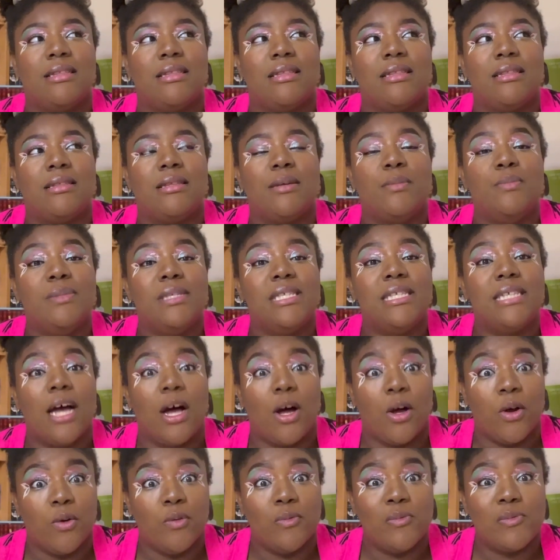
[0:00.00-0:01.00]

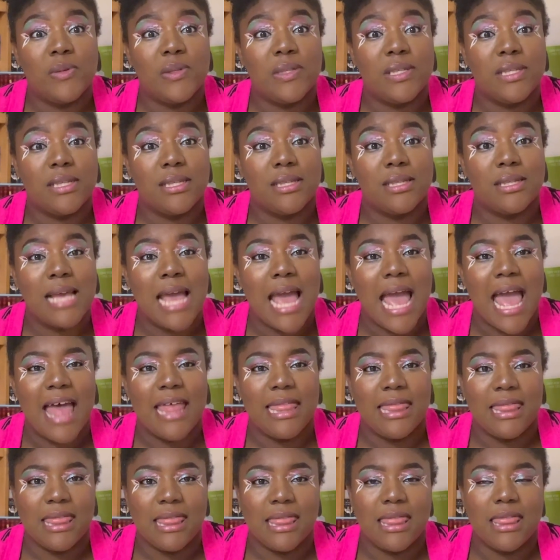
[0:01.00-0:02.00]
themselves
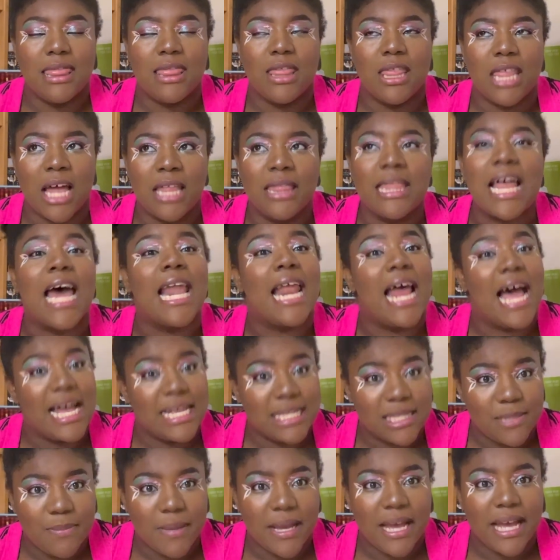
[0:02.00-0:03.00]
and that
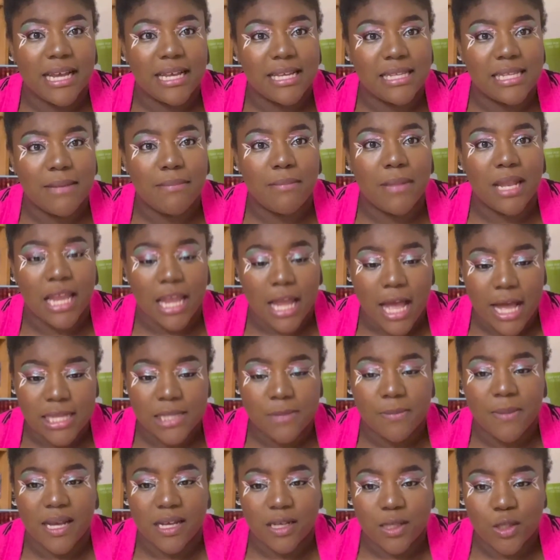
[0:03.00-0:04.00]
aspect and the new
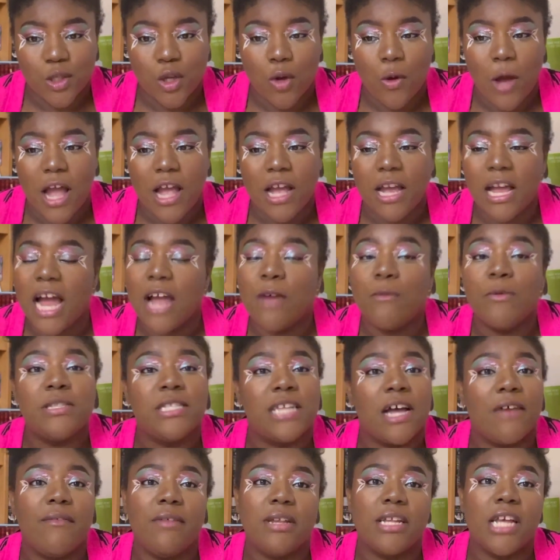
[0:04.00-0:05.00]
aspect. So I was
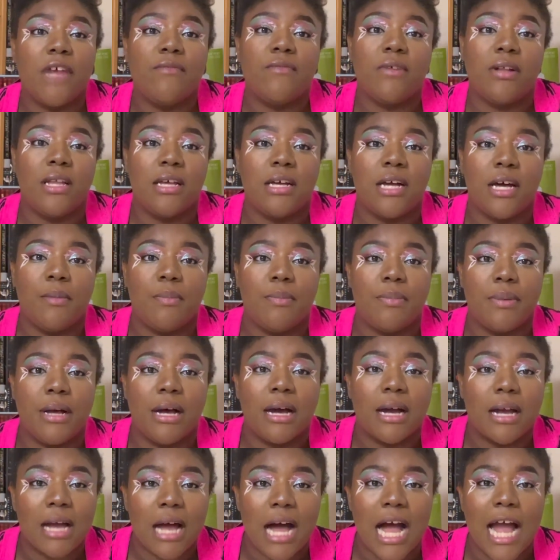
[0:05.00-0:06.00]
definitely a really good
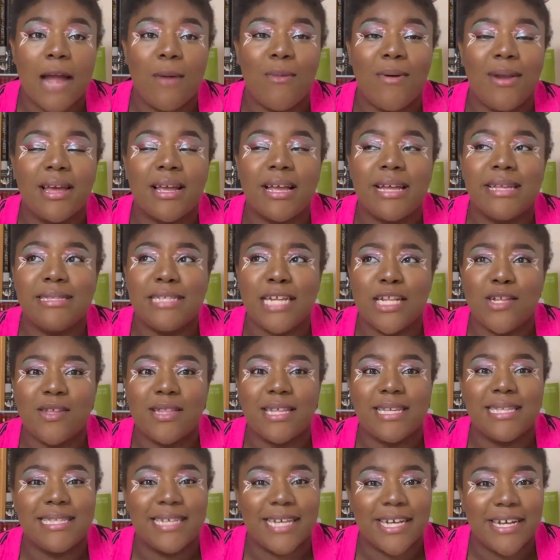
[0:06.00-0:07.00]
book. I want to continue
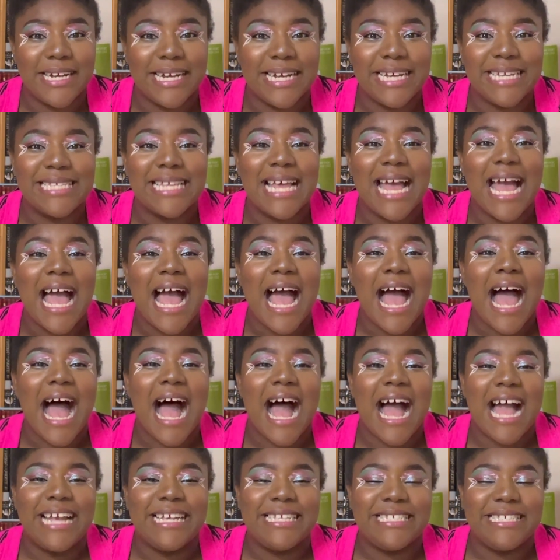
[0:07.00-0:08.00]
the series.
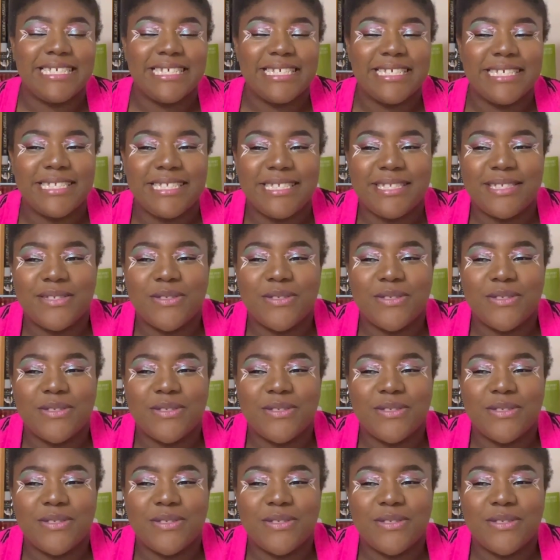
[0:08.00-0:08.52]
I just,